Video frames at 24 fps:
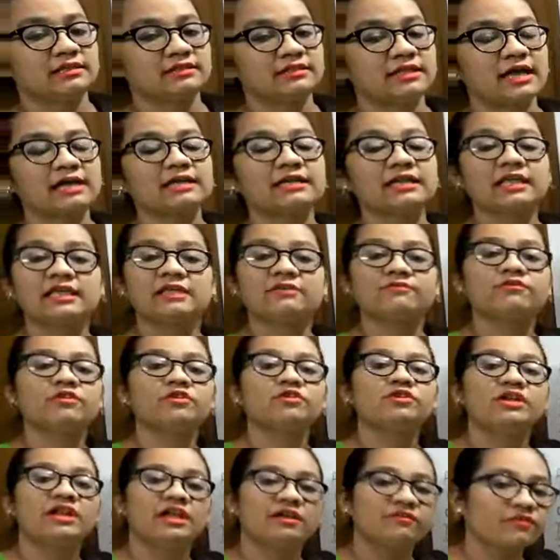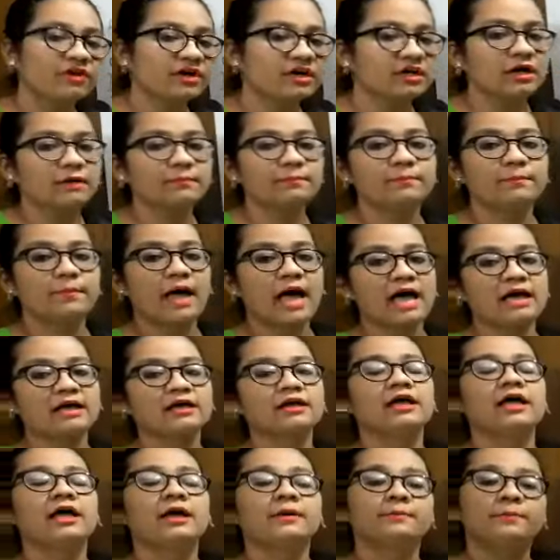that he would never come back,
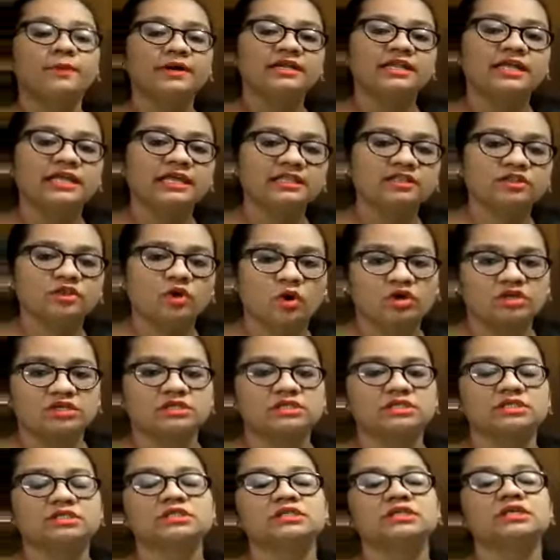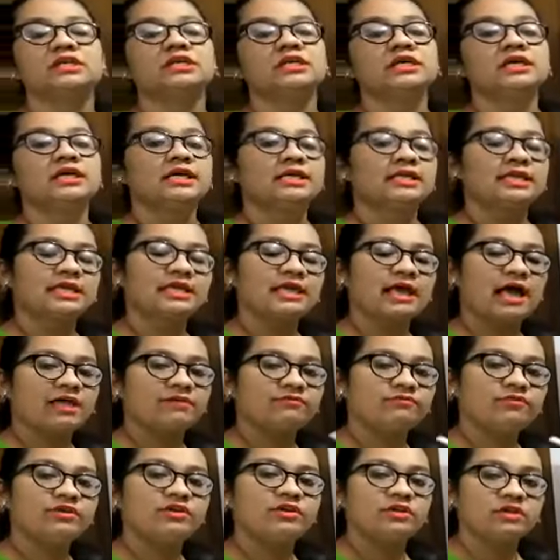but he thought
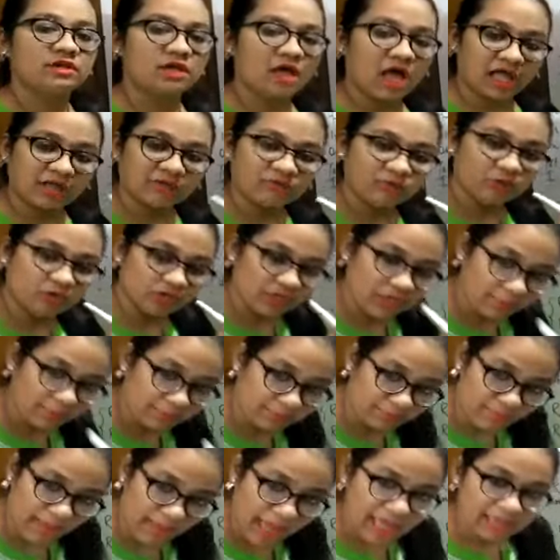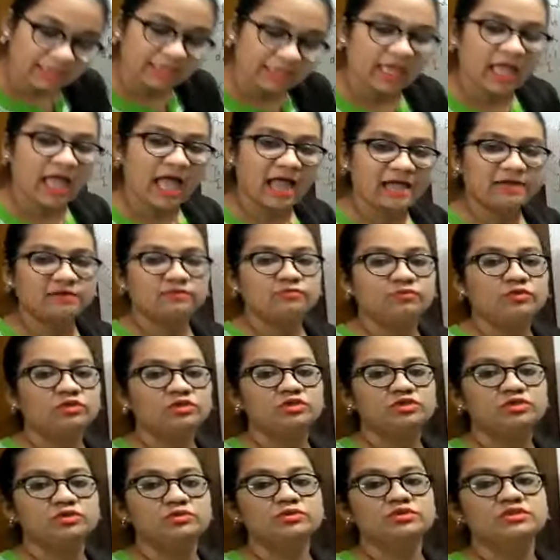I would come back and would
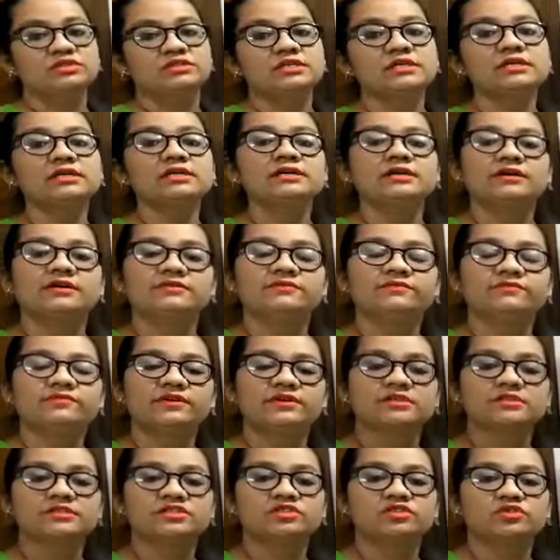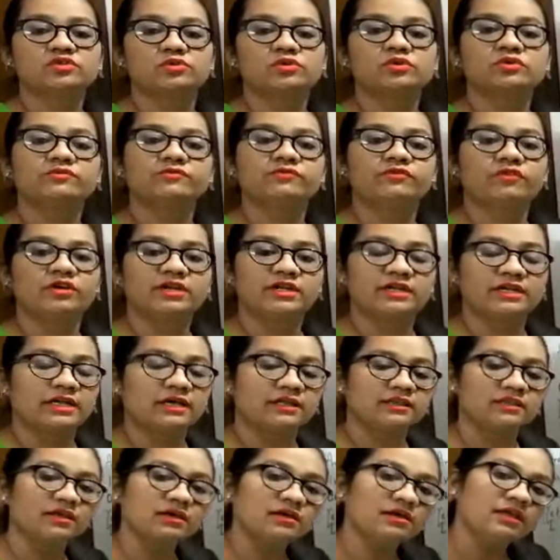choose the first road for
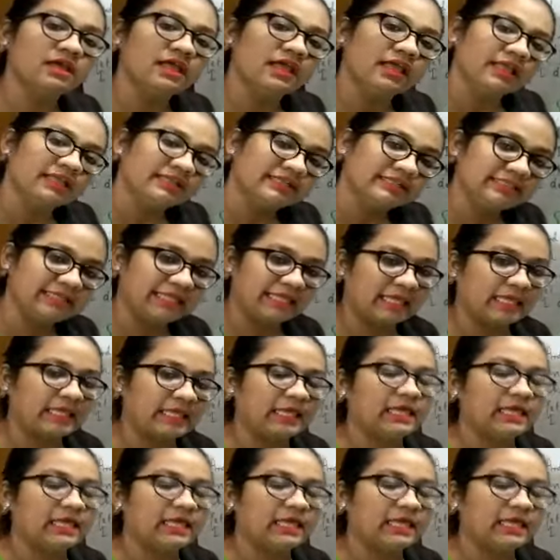another day.